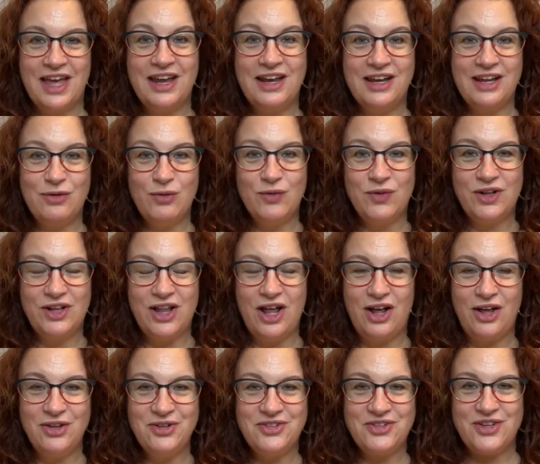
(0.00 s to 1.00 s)
And it will
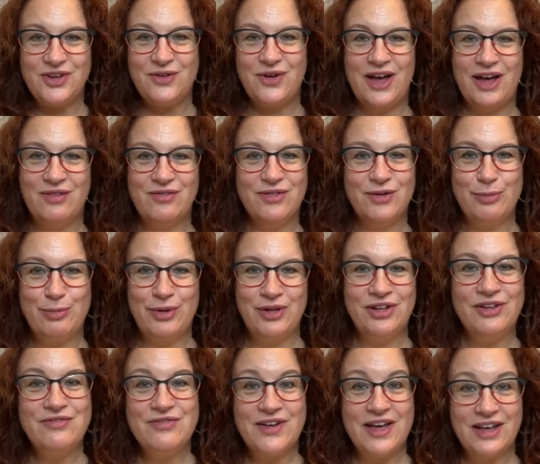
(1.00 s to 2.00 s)
also have
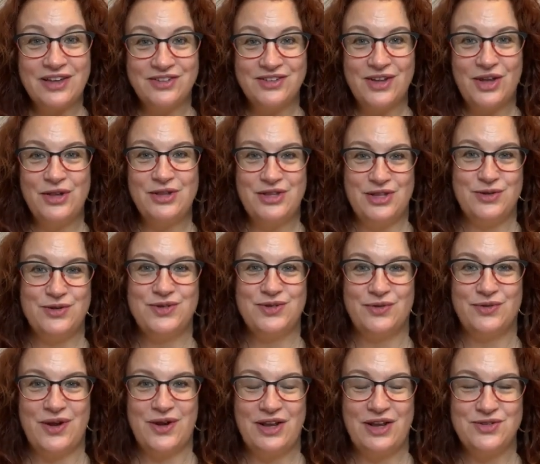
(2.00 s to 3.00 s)
ripple effects on those
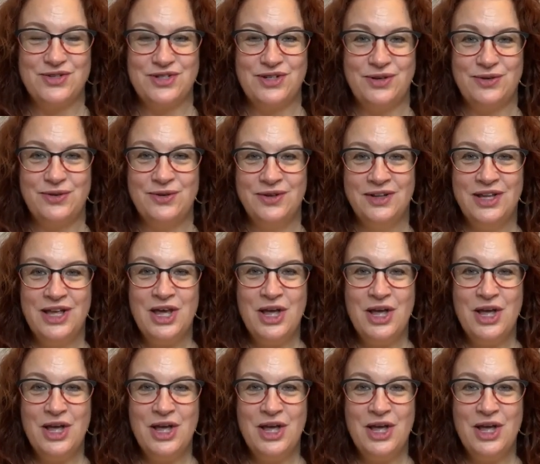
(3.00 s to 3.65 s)
around you